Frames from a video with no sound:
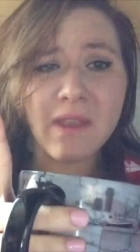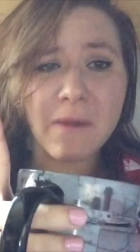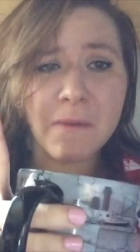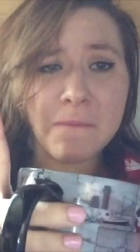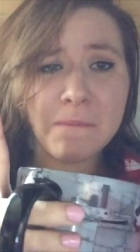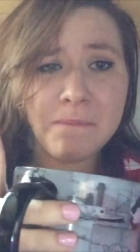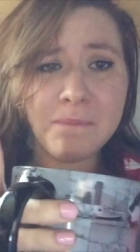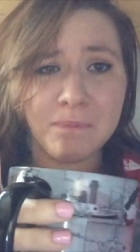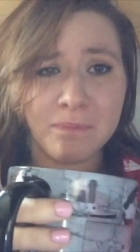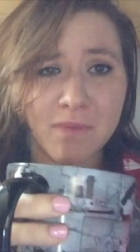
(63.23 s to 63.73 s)

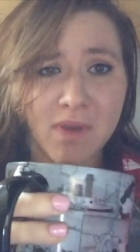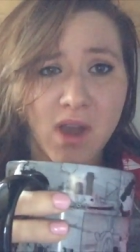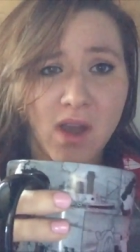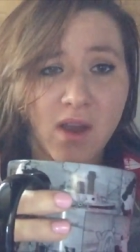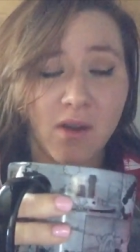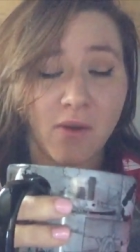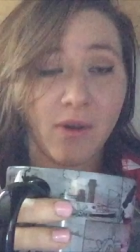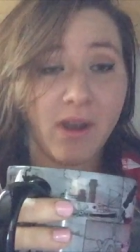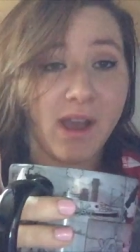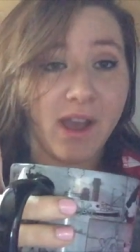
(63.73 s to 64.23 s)
Mm
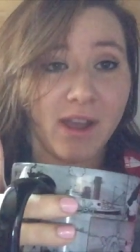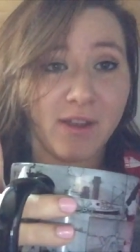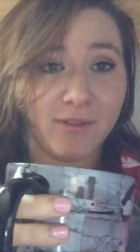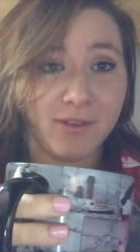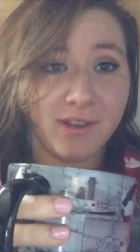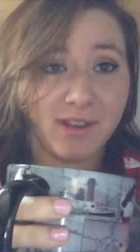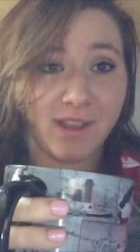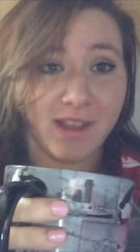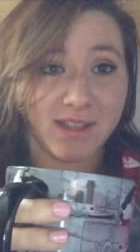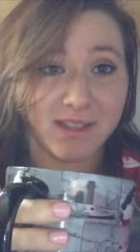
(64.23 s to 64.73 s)
Oh, I
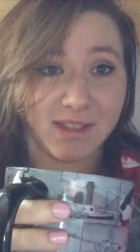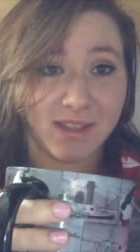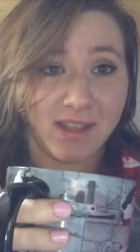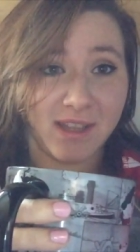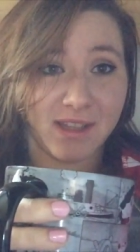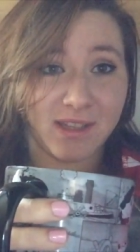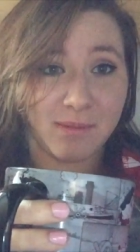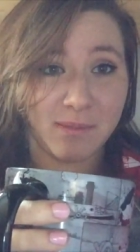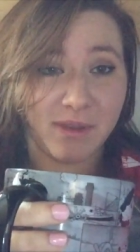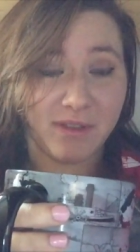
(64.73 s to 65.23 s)
realized at
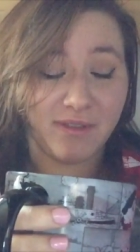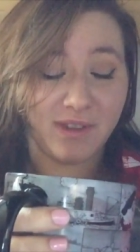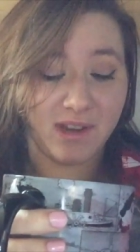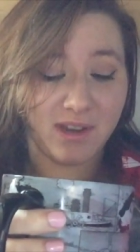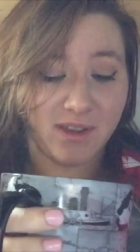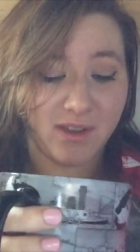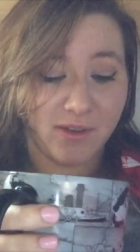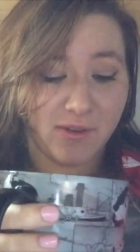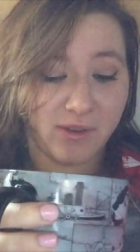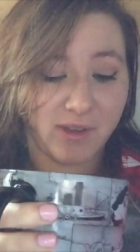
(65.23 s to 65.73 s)
the end of my
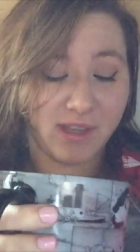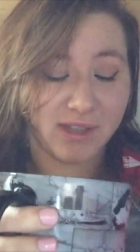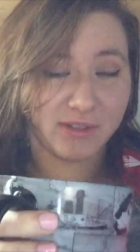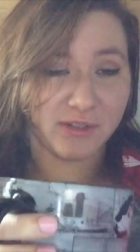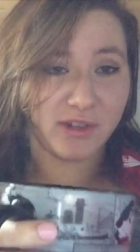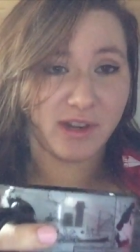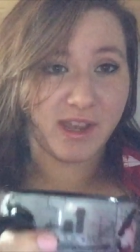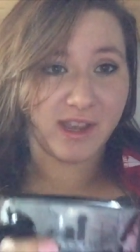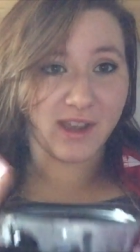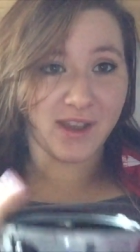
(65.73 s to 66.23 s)
video
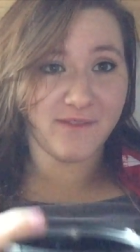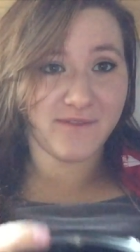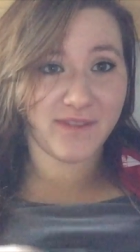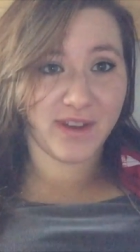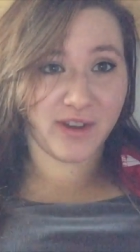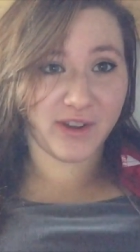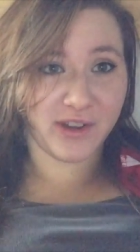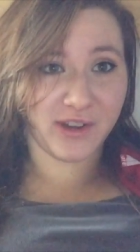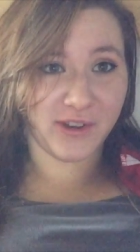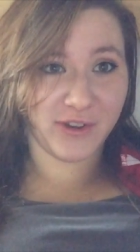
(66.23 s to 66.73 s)
yesterday I got
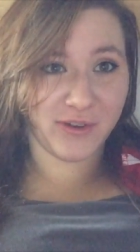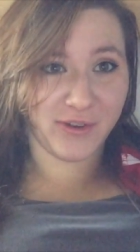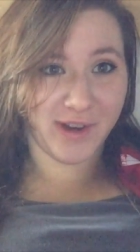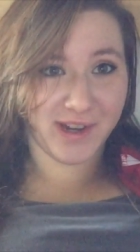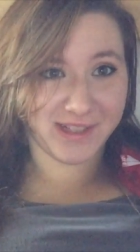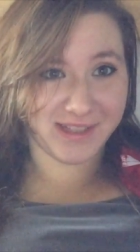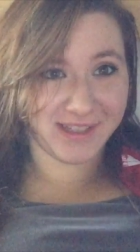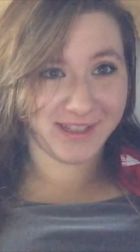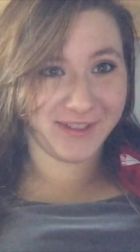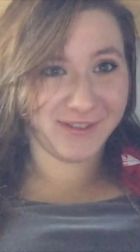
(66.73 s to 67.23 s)
very
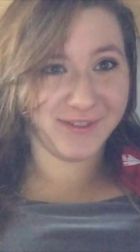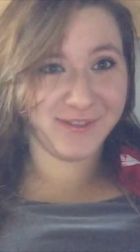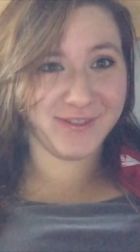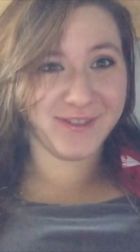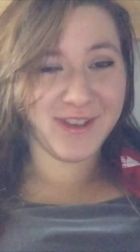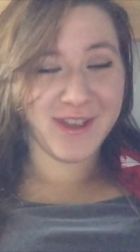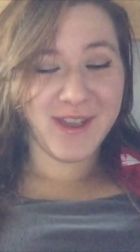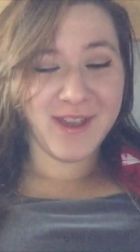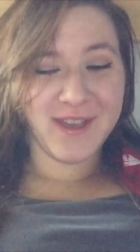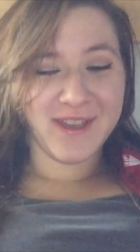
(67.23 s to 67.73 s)

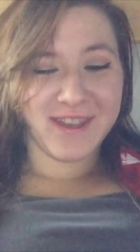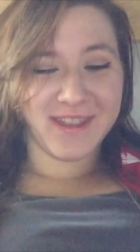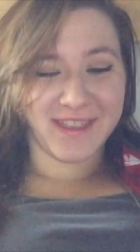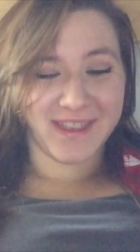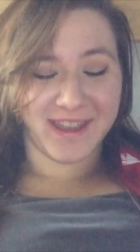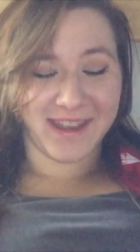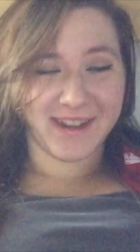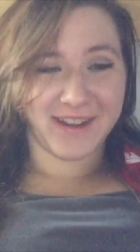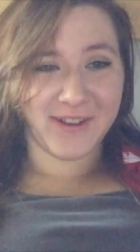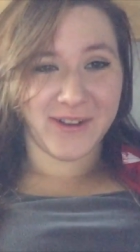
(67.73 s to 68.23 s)
aggressive
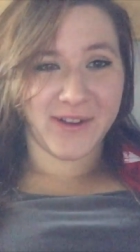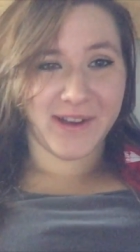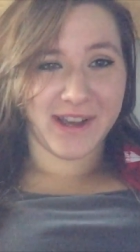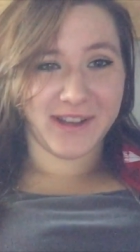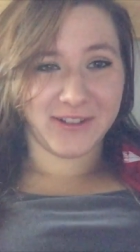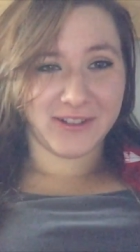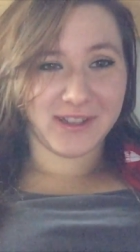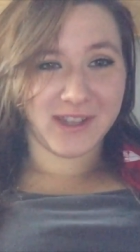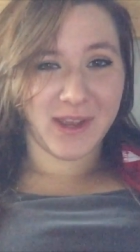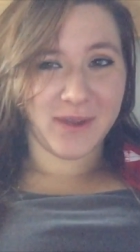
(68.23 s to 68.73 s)
that
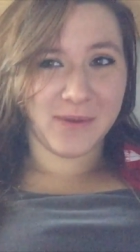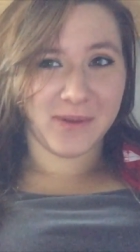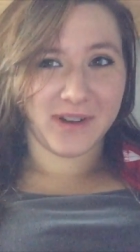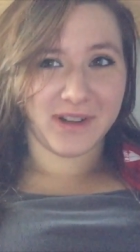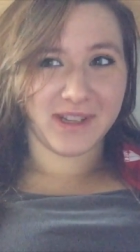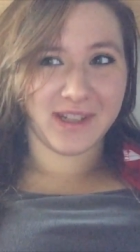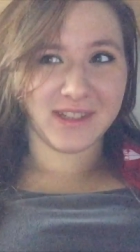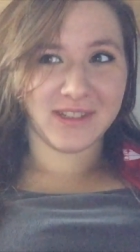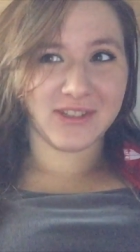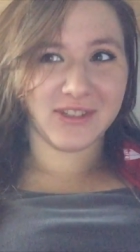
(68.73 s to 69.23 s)
Ohio State
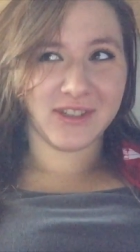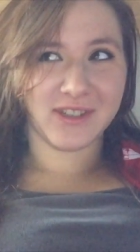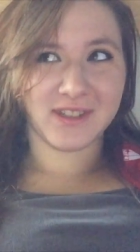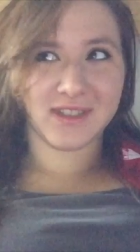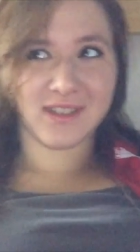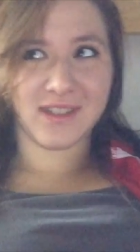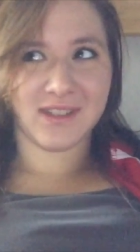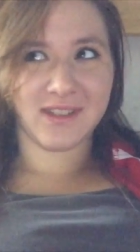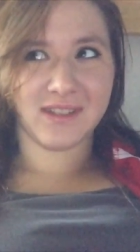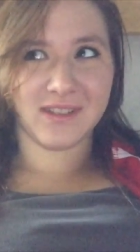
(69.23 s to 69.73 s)
won. It's
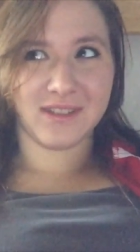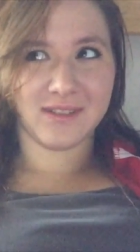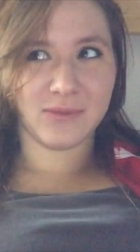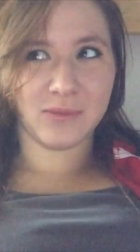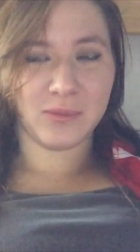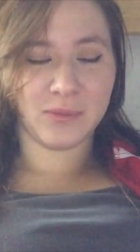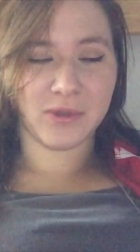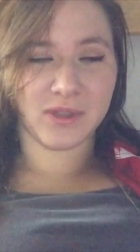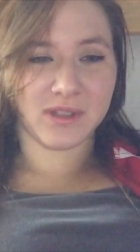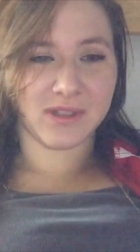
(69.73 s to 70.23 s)
just,
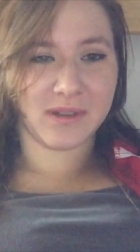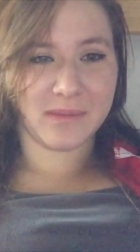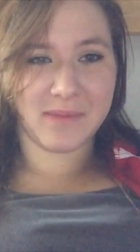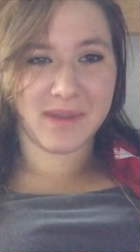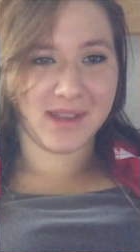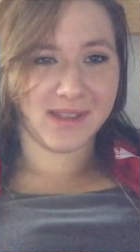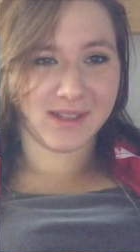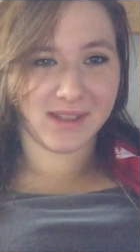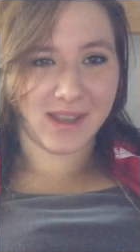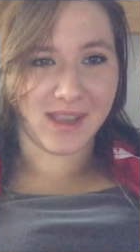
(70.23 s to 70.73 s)
it was an
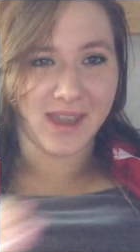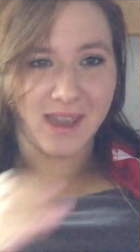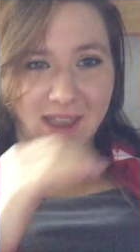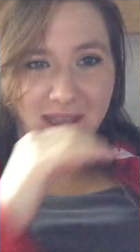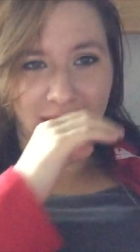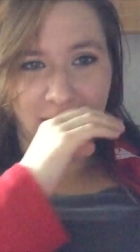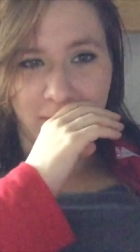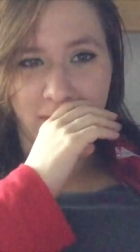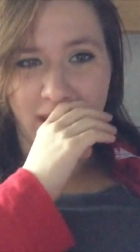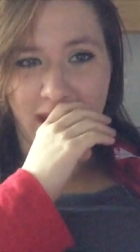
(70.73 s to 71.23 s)
amazing
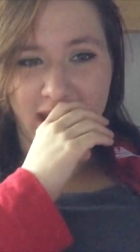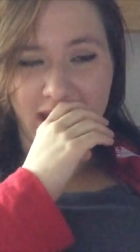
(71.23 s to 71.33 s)
game.